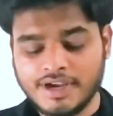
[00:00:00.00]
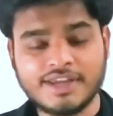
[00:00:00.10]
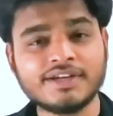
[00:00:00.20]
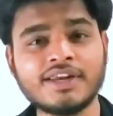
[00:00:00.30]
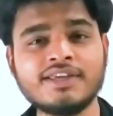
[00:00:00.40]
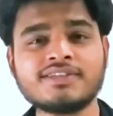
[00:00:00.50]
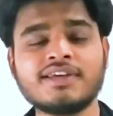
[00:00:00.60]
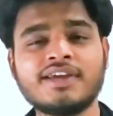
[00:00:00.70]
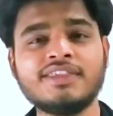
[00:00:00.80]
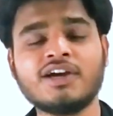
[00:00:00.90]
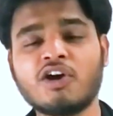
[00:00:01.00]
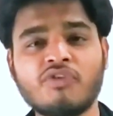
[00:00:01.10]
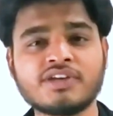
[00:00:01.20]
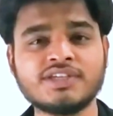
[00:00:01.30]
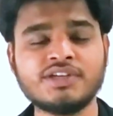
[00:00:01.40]
increase in the
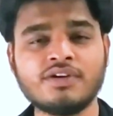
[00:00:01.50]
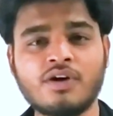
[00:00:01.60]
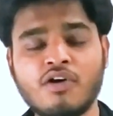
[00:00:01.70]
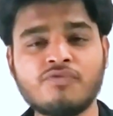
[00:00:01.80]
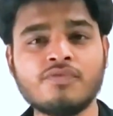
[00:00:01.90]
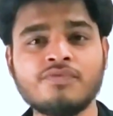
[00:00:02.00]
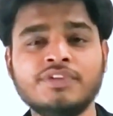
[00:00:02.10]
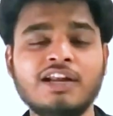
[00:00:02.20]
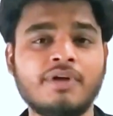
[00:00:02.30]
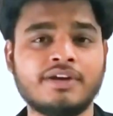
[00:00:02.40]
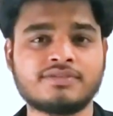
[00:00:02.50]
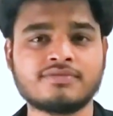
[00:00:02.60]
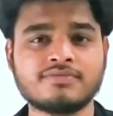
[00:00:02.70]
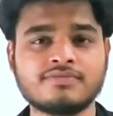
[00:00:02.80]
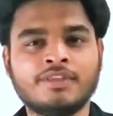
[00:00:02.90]
convexity of nail beds.
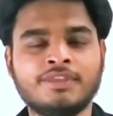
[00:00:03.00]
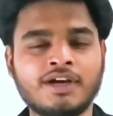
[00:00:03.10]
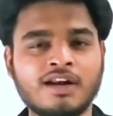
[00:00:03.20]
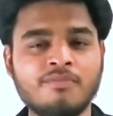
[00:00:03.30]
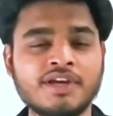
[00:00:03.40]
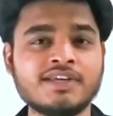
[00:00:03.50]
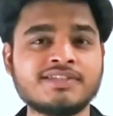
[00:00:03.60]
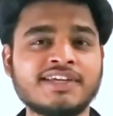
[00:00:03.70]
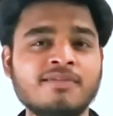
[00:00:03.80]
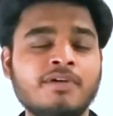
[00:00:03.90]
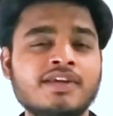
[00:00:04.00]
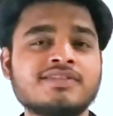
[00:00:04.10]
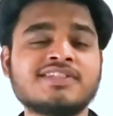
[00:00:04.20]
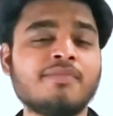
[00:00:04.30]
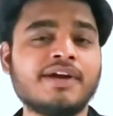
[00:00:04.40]
The clubbing is taking
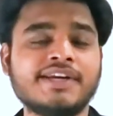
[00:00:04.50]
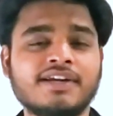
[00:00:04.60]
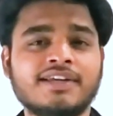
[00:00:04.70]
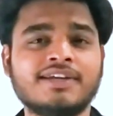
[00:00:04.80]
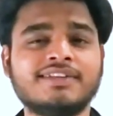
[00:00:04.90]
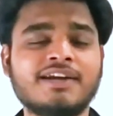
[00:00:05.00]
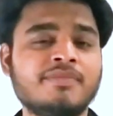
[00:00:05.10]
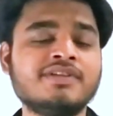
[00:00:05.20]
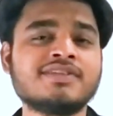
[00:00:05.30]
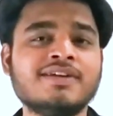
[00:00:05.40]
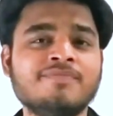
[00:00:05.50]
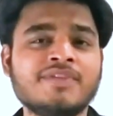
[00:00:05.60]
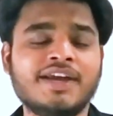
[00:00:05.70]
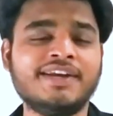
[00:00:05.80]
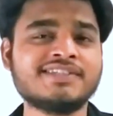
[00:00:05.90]
place symmetrically. That means
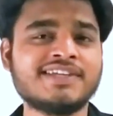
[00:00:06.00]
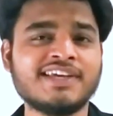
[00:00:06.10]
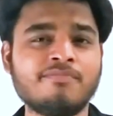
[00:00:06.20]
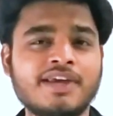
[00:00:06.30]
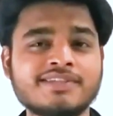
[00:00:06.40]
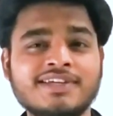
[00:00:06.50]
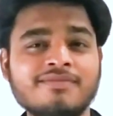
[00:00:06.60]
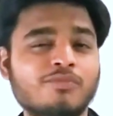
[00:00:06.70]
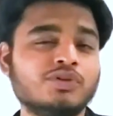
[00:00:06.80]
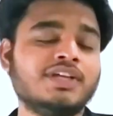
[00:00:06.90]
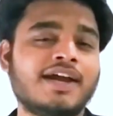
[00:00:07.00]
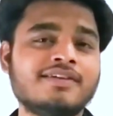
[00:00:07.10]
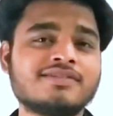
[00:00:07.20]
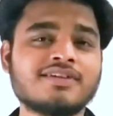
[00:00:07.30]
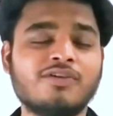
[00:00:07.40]
it is taking place in both the
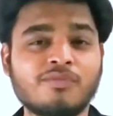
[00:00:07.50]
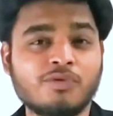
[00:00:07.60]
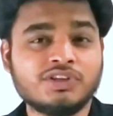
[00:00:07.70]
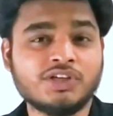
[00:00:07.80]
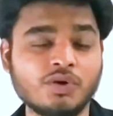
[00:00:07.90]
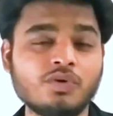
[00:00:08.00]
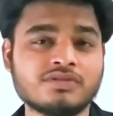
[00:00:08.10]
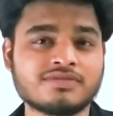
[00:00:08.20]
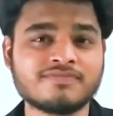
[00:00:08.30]
hands or both the toes.